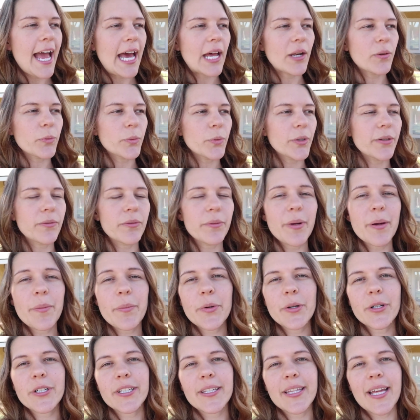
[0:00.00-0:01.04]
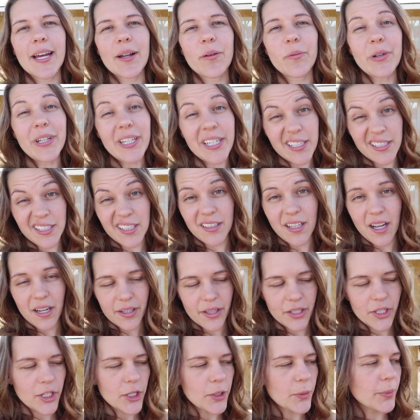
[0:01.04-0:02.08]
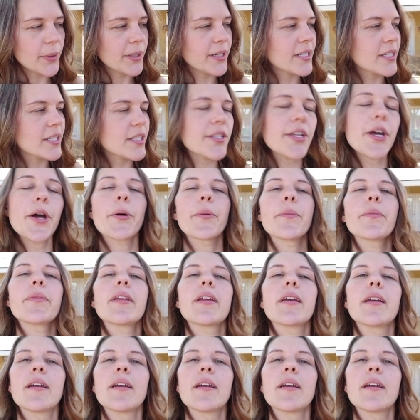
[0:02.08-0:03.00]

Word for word: and we remembered that we needed to lock the coop. So